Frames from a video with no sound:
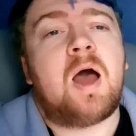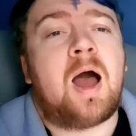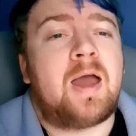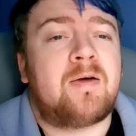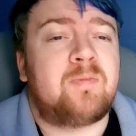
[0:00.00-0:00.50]

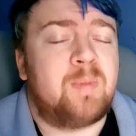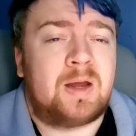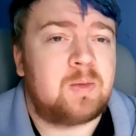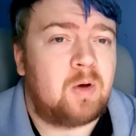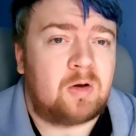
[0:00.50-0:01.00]
I have
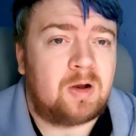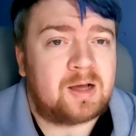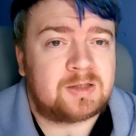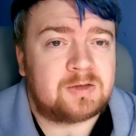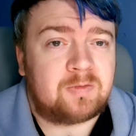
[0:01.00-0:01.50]
many more
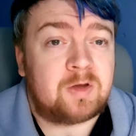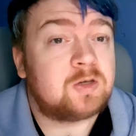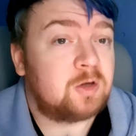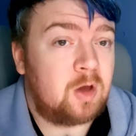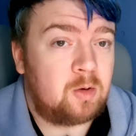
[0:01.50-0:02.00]
classes for you
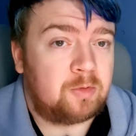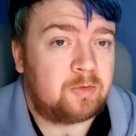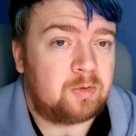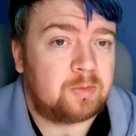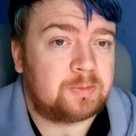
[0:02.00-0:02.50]
to go
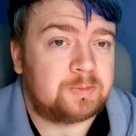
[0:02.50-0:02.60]
through.